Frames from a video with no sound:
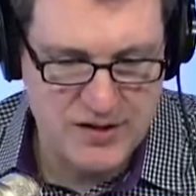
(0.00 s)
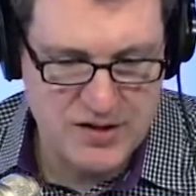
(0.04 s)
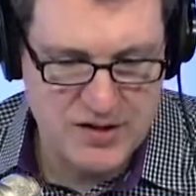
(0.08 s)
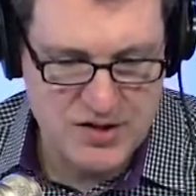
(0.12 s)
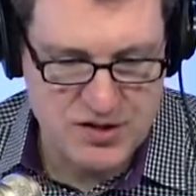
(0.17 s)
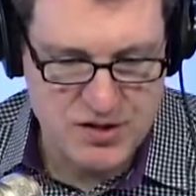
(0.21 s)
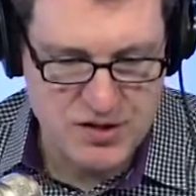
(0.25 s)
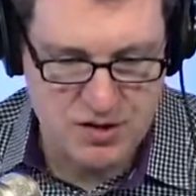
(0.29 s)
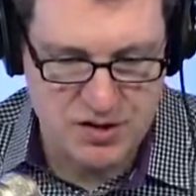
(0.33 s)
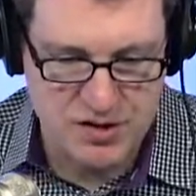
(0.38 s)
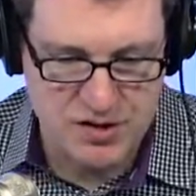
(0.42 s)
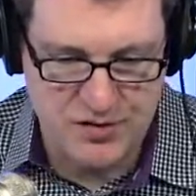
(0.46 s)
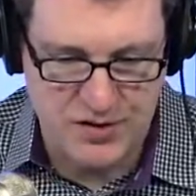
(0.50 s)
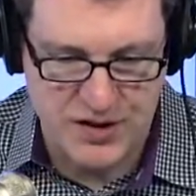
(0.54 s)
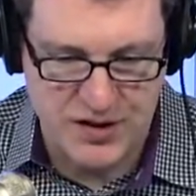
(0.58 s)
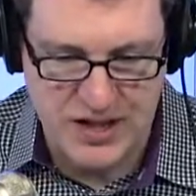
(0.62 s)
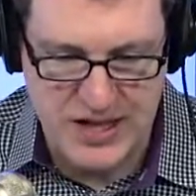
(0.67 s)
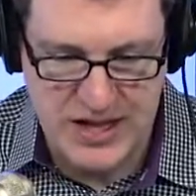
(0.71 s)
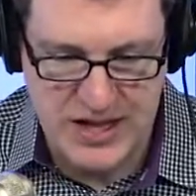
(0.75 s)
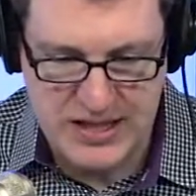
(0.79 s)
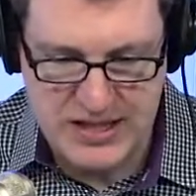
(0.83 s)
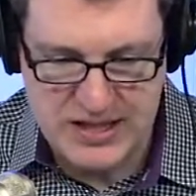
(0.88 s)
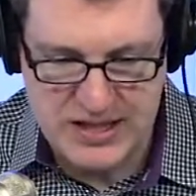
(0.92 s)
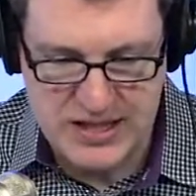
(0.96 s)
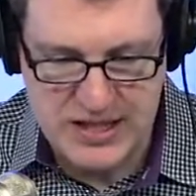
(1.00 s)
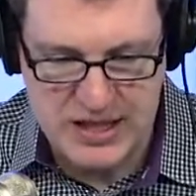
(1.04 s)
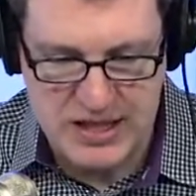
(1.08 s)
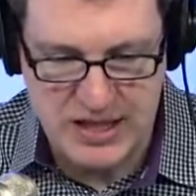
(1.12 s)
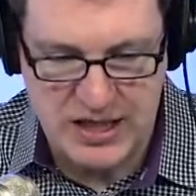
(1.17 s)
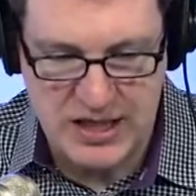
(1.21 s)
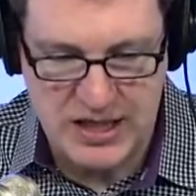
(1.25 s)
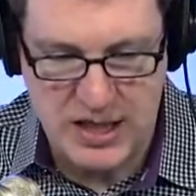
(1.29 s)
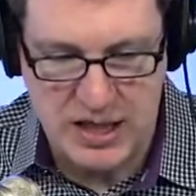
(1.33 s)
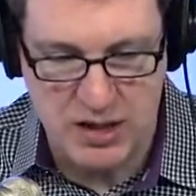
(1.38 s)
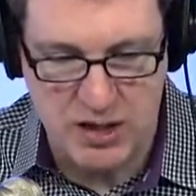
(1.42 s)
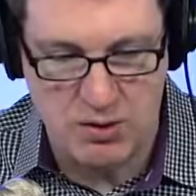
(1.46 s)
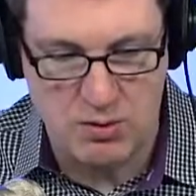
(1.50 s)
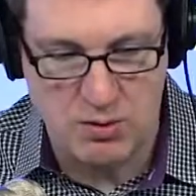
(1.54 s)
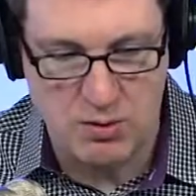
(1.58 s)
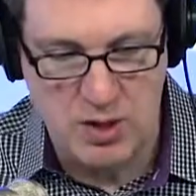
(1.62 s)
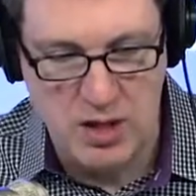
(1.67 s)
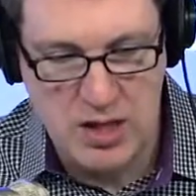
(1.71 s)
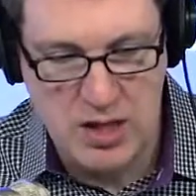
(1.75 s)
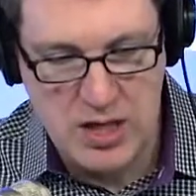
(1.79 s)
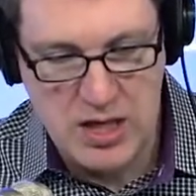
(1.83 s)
the search for the next CEO.